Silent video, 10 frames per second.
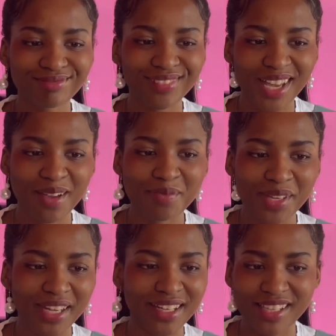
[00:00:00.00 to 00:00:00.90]
I'm
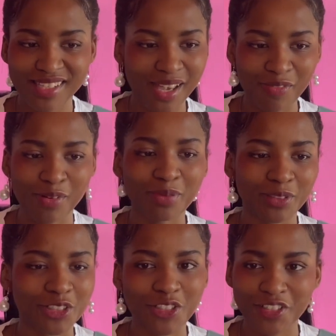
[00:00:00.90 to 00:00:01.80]
an
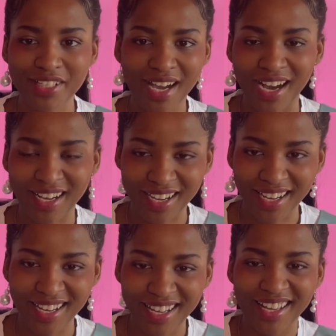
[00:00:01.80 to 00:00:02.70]
insufferable tree
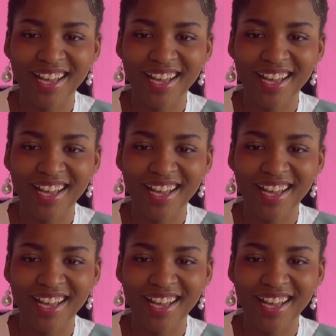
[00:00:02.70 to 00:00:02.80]
hugger,